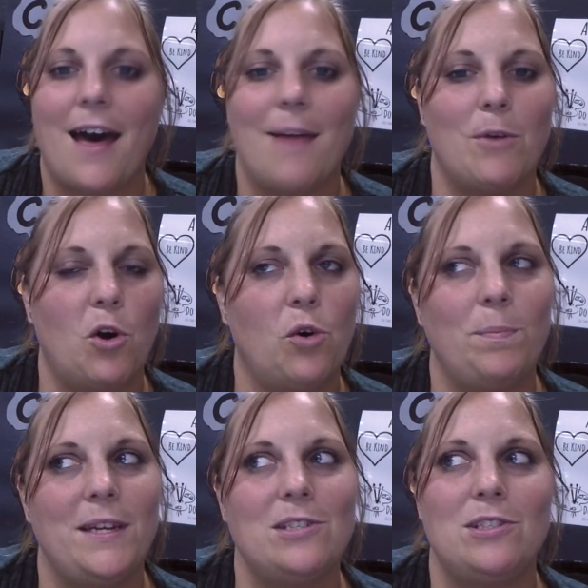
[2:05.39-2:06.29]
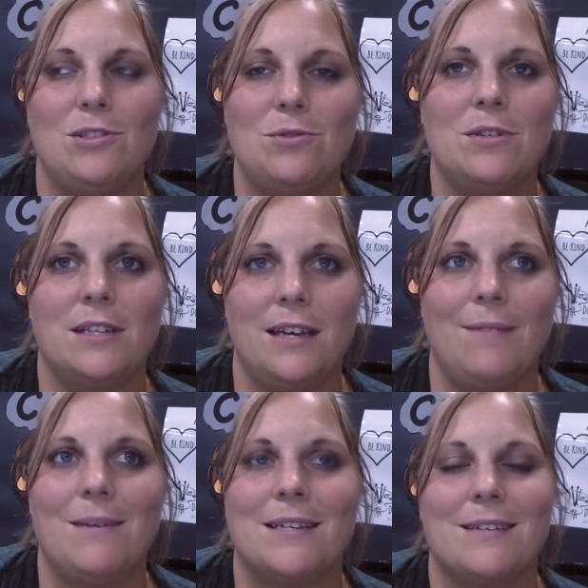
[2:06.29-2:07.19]
I'm hoping to do
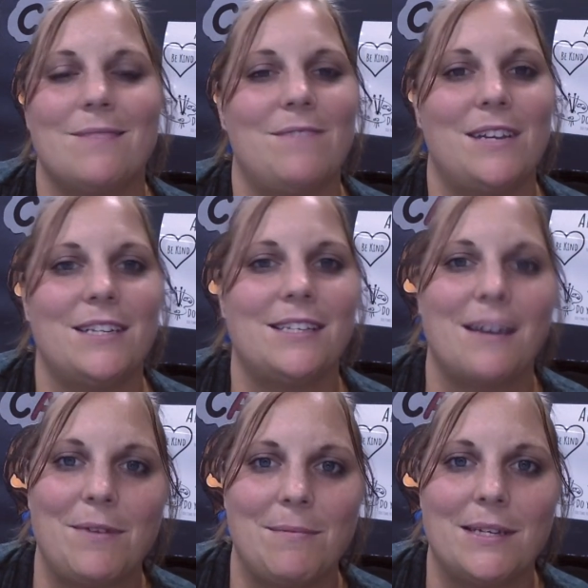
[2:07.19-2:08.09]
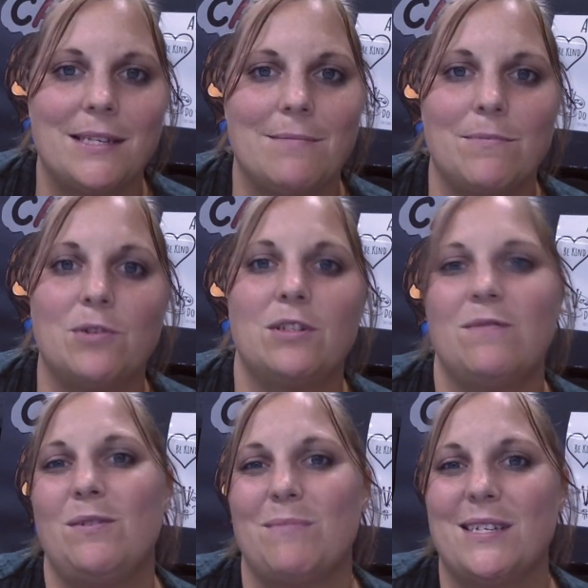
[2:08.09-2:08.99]
clay because I'm very sad we missed most
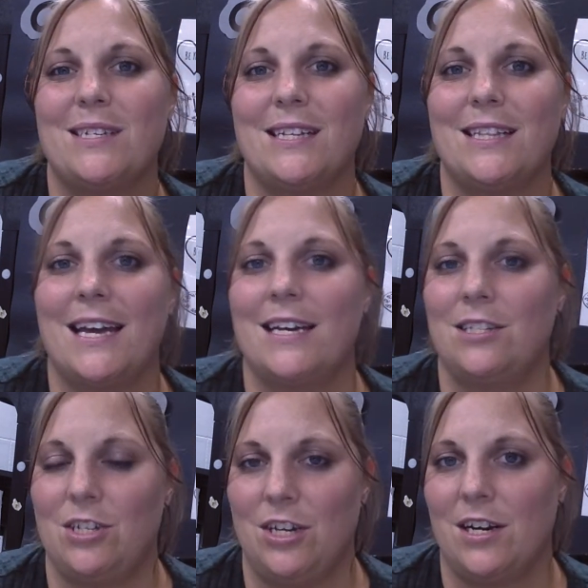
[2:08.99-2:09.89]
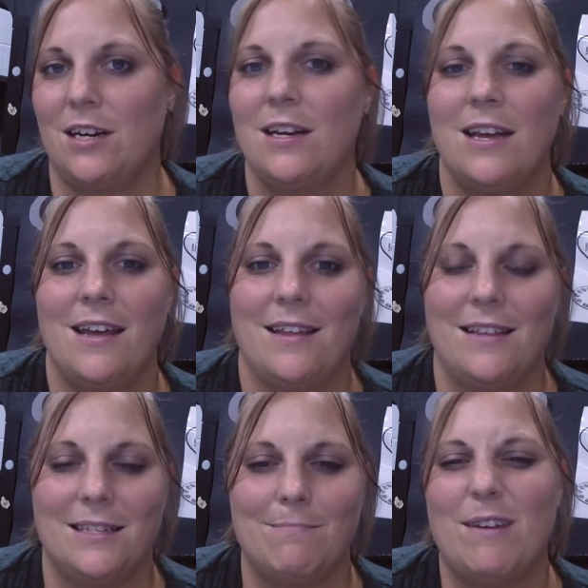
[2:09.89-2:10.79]
of you missed it last year and
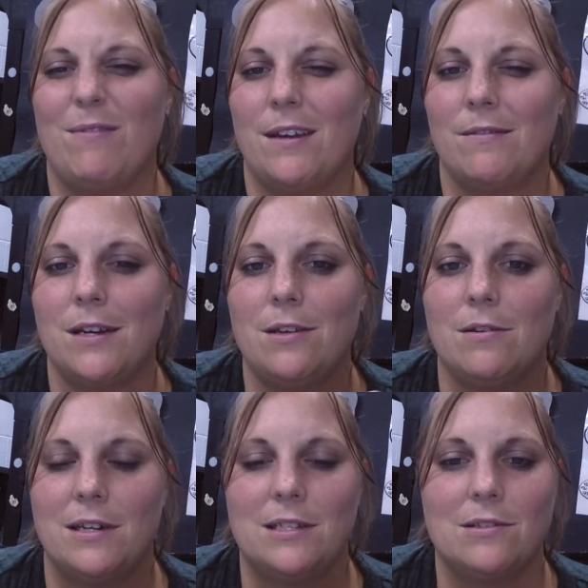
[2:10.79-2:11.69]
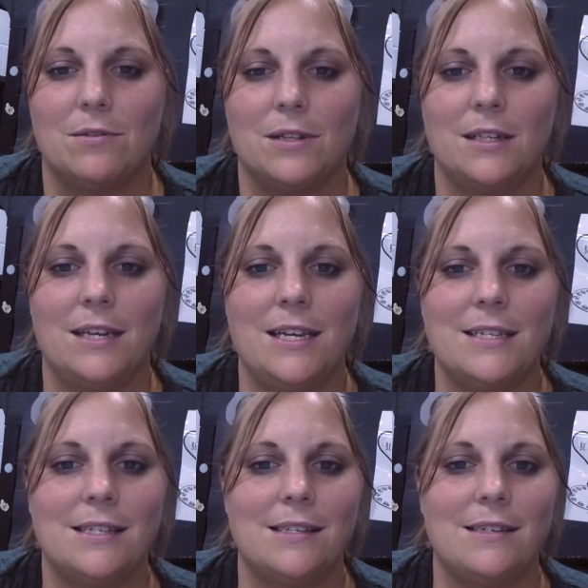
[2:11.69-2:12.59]
that's my favorite unit. So clay
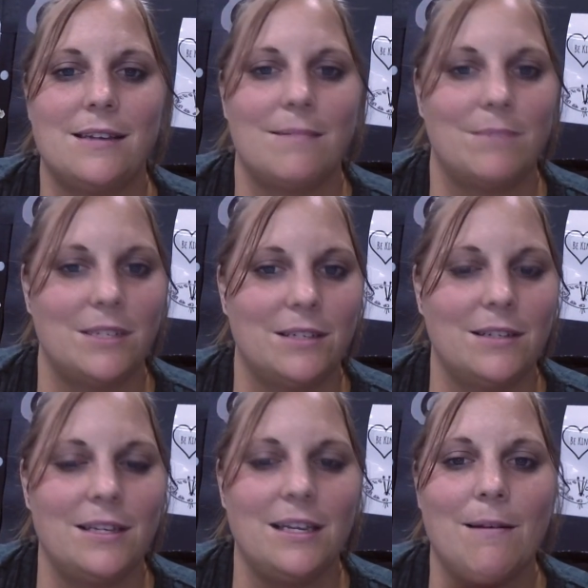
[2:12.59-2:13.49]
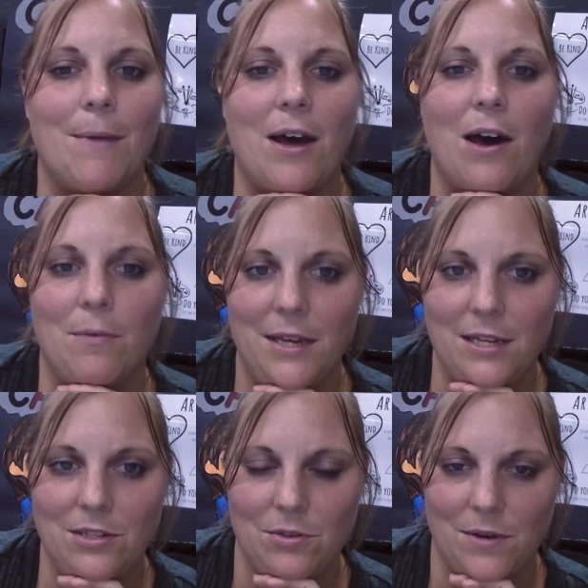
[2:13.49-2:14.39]
is I'm still thinking about how we
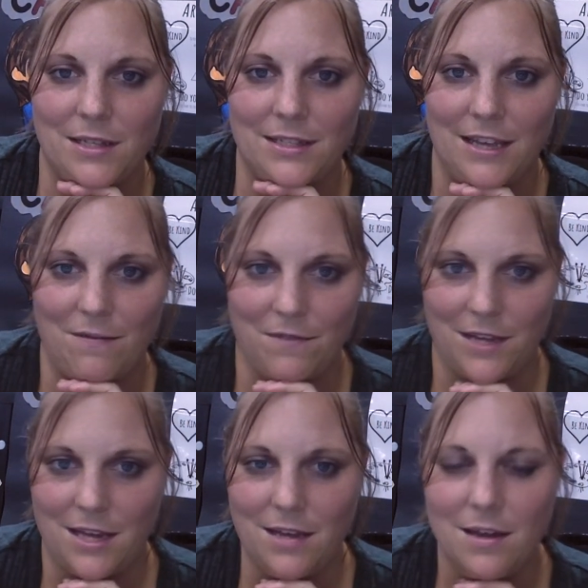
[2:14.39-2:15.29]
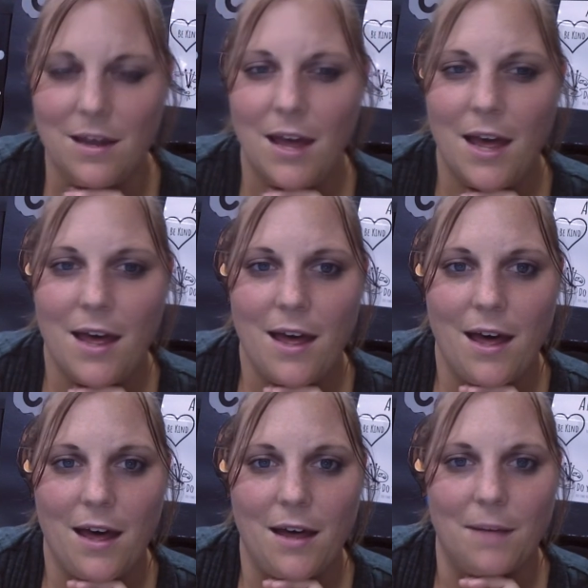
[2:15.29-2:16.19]
can do it safely.
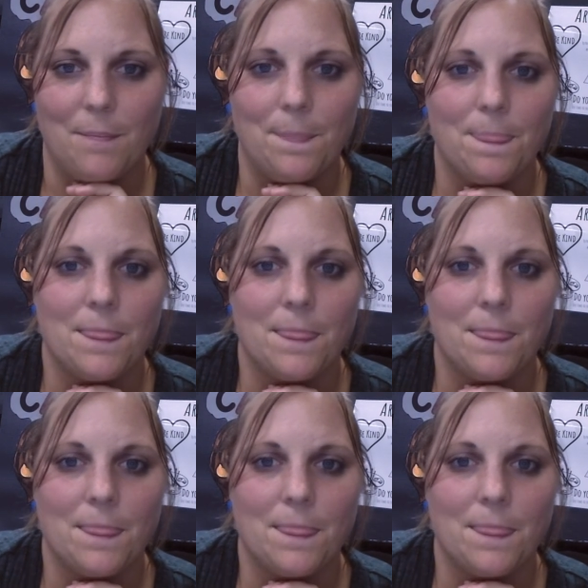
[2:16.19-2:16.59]
Um,